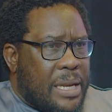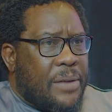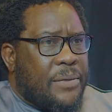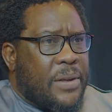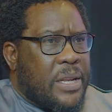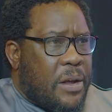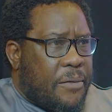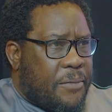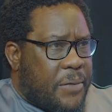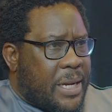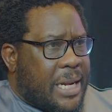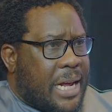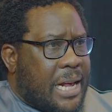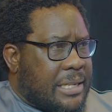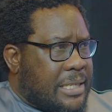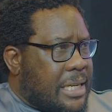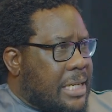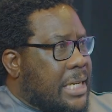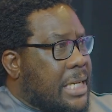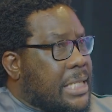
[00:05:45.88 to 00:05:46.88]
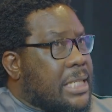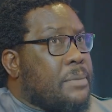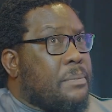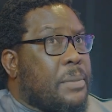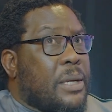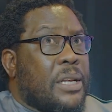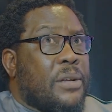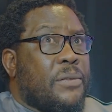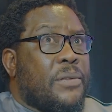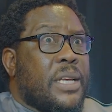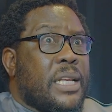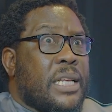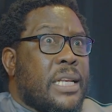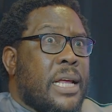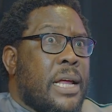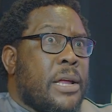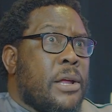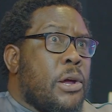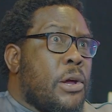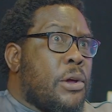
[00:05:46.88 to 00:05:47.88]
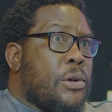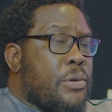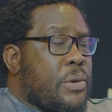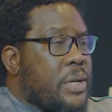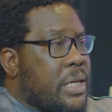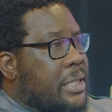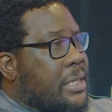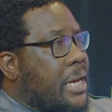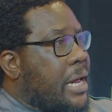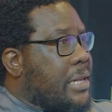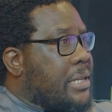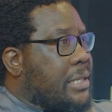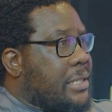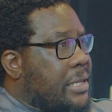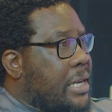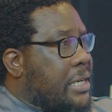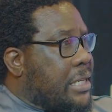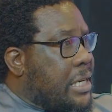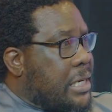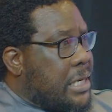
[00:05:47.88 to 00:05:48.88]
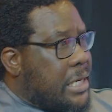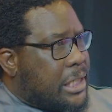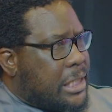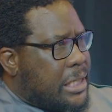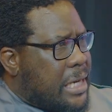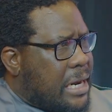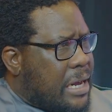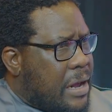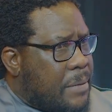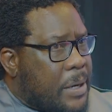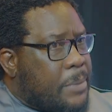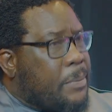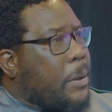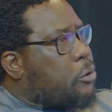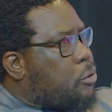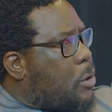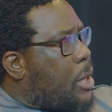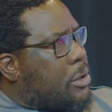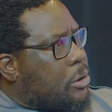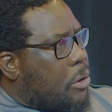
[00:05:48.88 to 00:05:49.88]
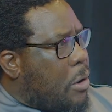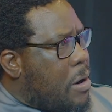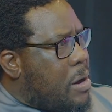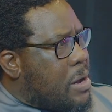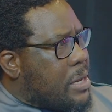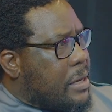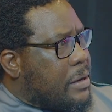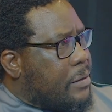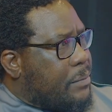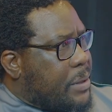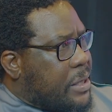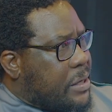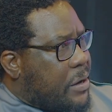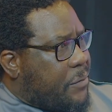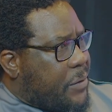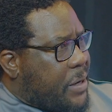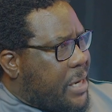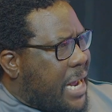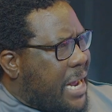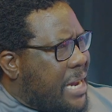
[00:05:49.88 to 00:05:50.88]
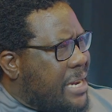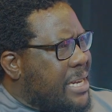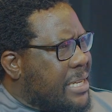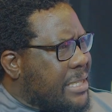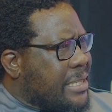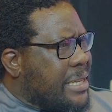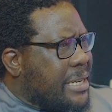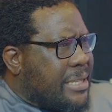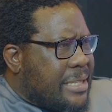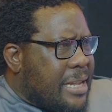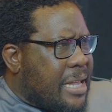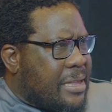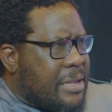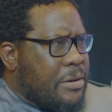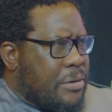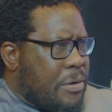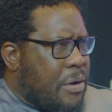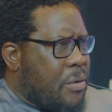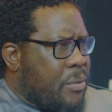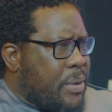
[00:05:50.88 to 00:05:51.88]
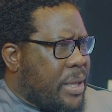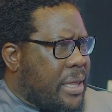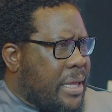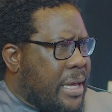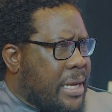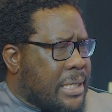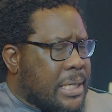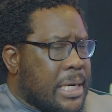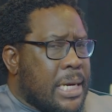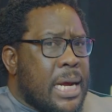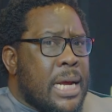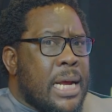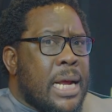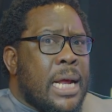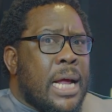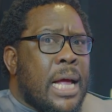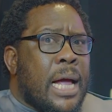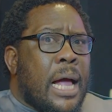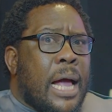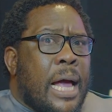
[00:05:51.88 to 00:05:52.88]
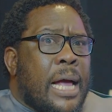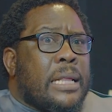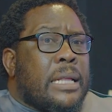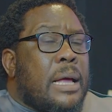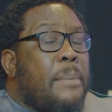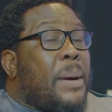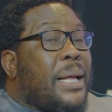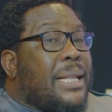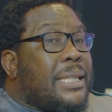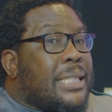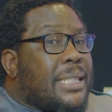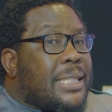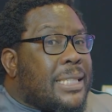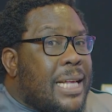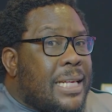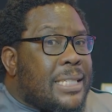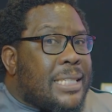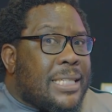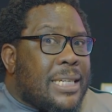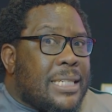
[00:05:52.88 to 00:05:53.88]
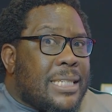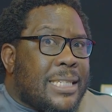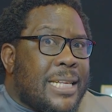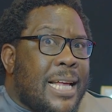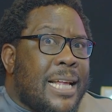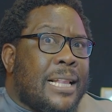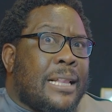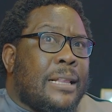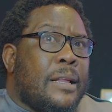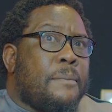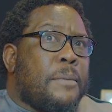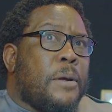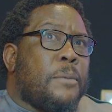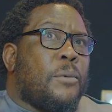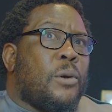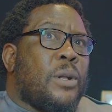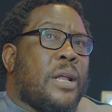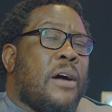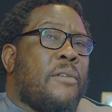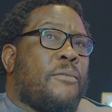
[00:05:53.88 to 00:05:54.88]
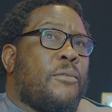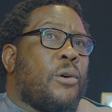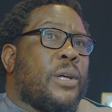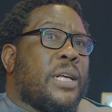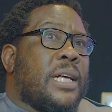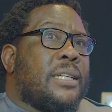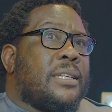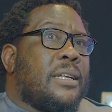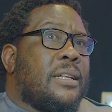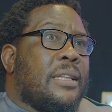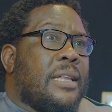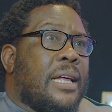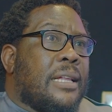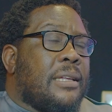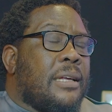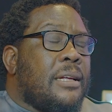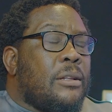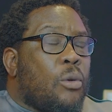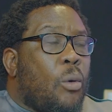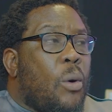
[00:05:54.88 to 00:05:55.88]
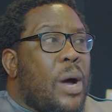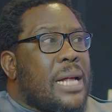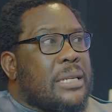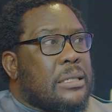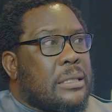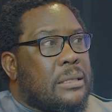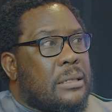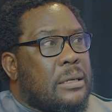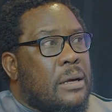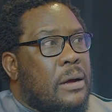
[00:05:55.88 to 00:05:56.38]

in a federal state. He doesn't believe in the unitary state and national government. But what's wrong in being a federalist? There's nothing wrong with that. But sadly, people are forgetting that it was